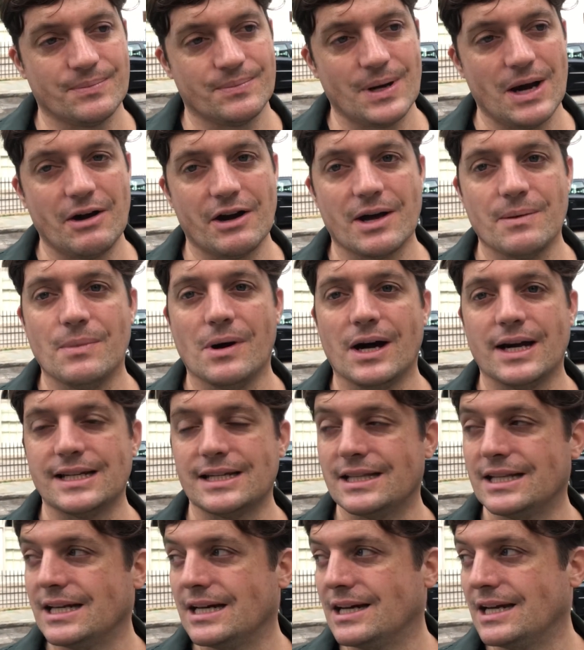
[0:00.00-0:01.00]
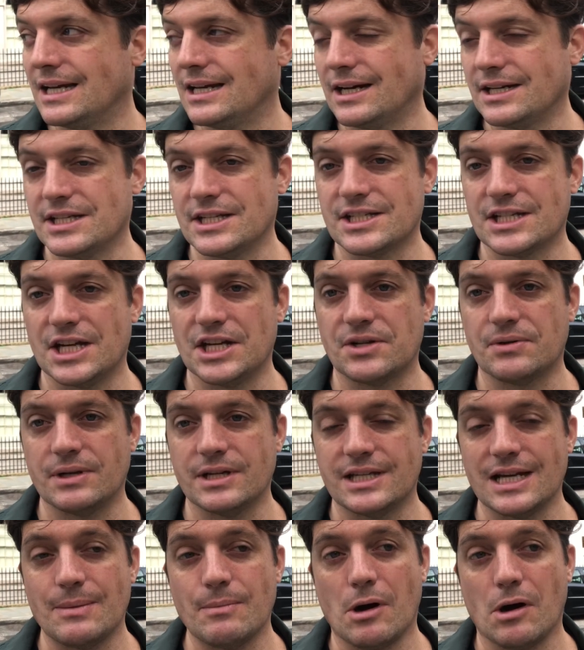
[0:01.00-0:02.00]
Bearing in mind, in the early 19th
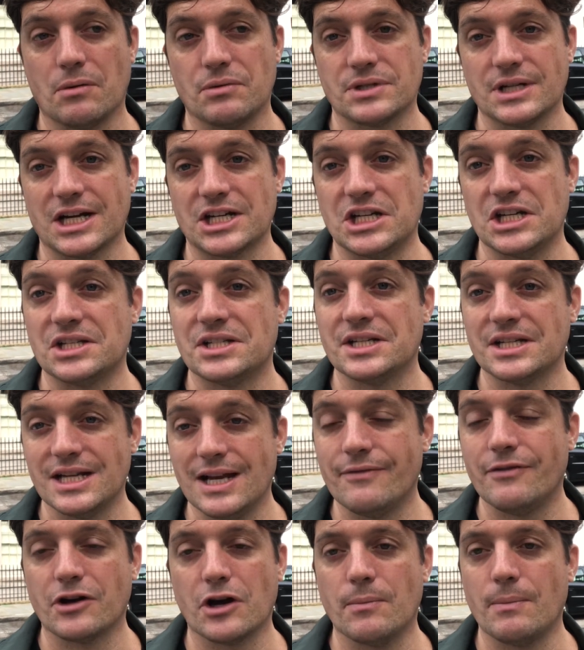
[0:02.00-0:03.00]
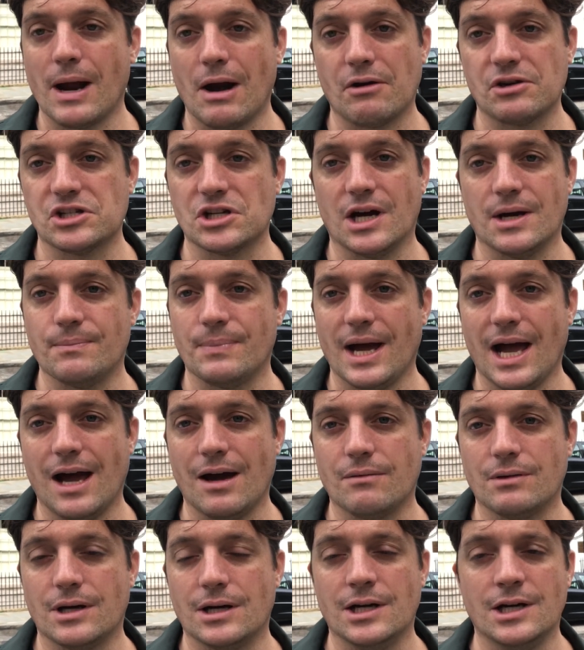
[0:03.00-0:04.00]
century, Denmark was actually a significant maritime
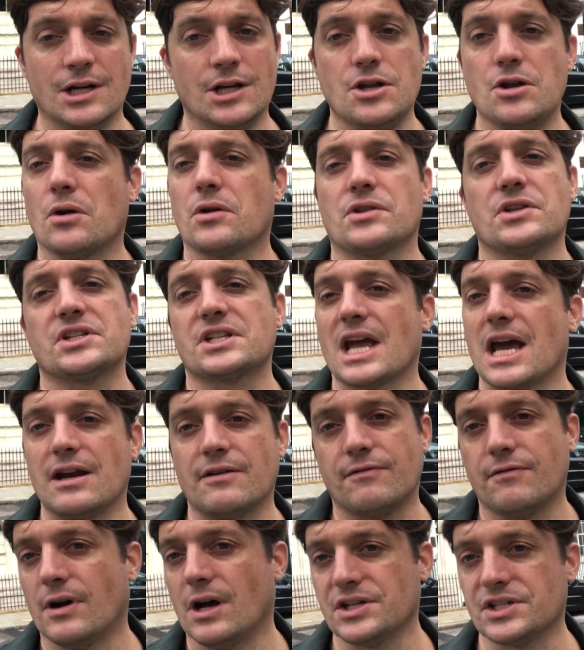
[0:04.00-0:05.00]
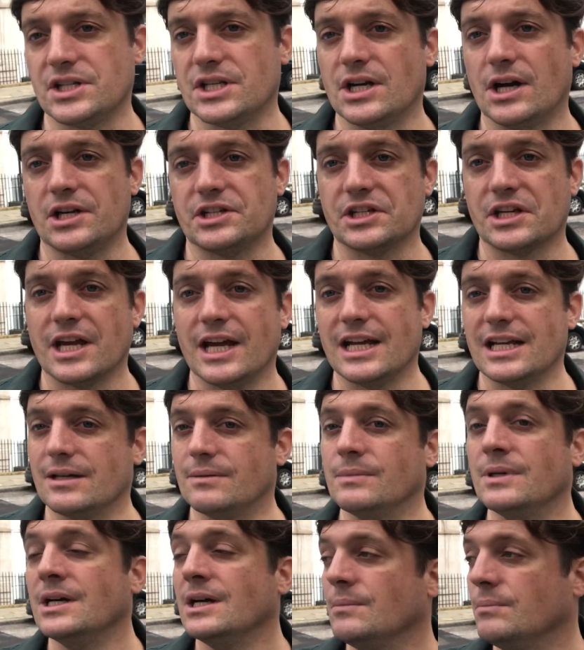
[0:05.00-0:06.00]
power, not on the scale of France or the United
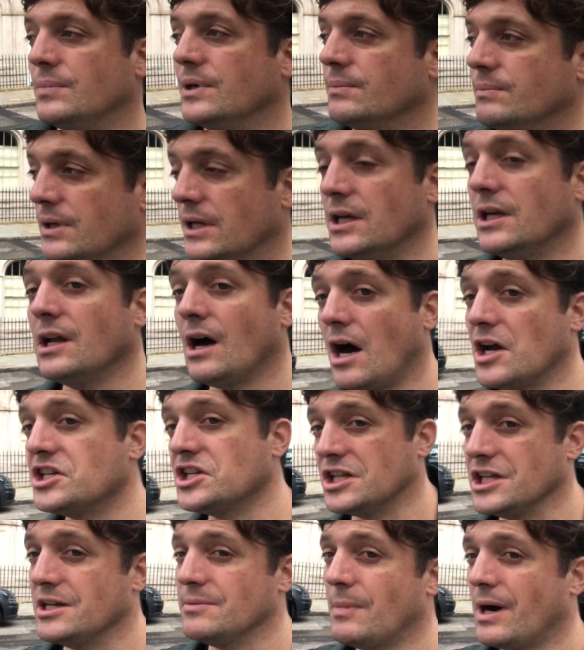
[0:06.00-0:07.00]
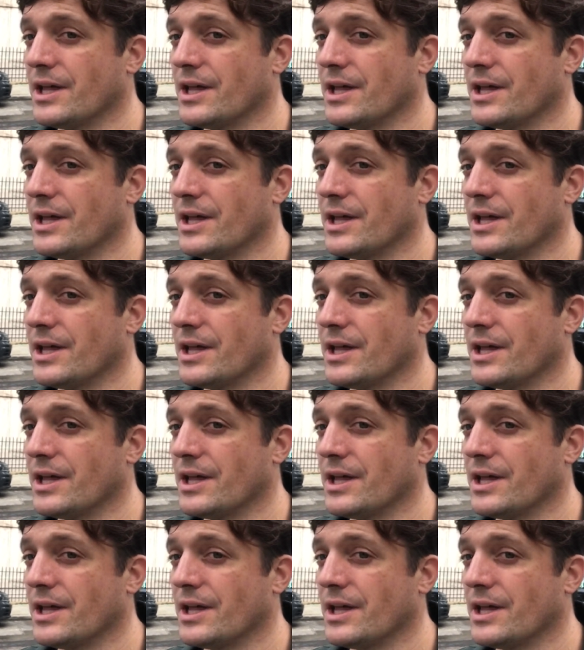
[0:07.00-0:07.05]
Kingdom, but, but larger than you